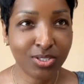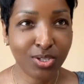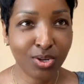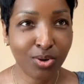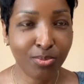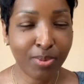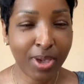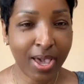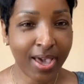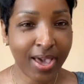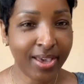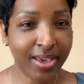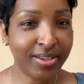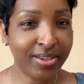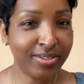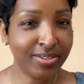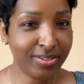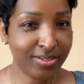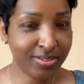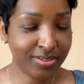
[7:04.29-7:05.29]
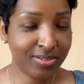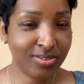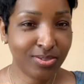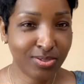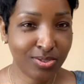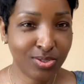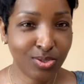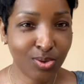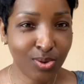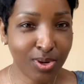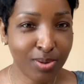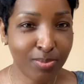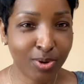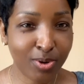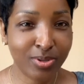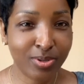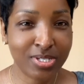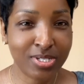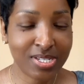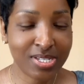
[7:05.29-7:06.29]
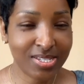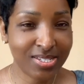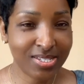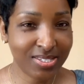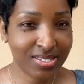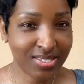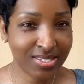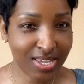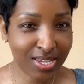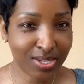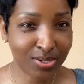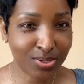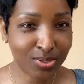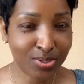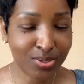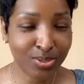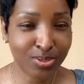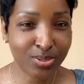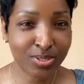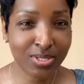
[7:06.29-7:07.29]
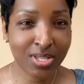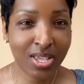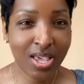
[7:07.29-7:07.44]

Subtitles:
bag, Tory Birch sandals,